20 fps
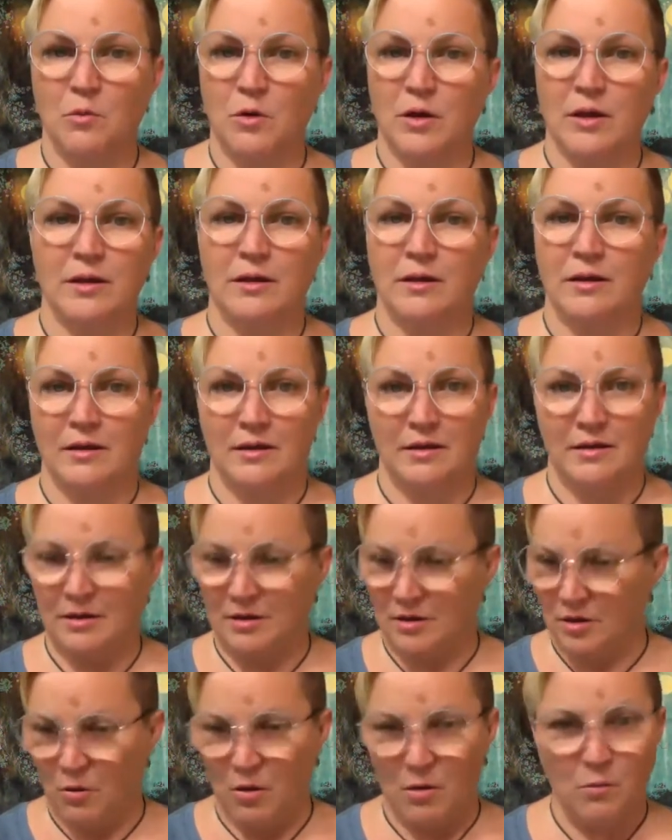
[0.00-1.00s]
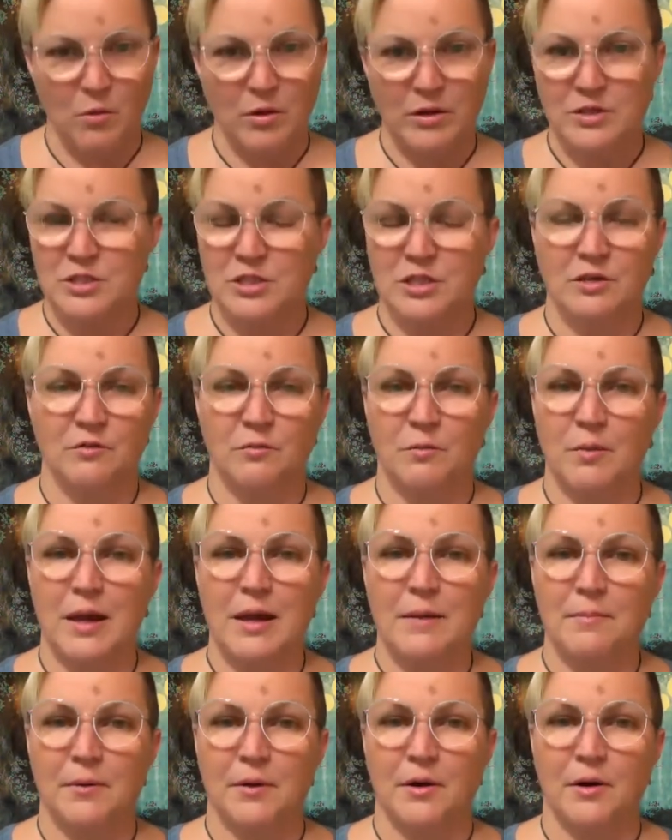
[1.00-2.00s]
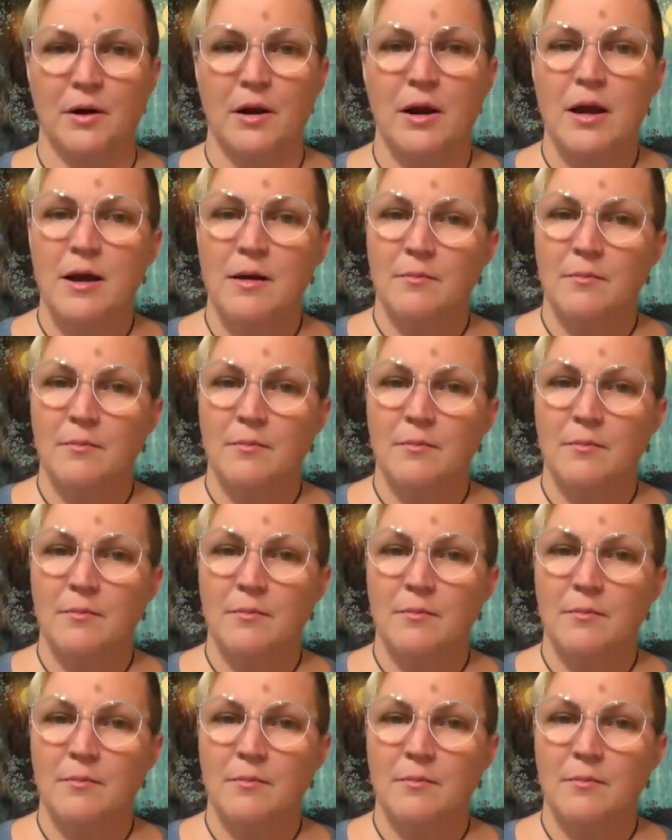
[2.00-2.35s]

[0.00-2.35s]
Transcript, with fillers: one, you know, on one sheet of paper,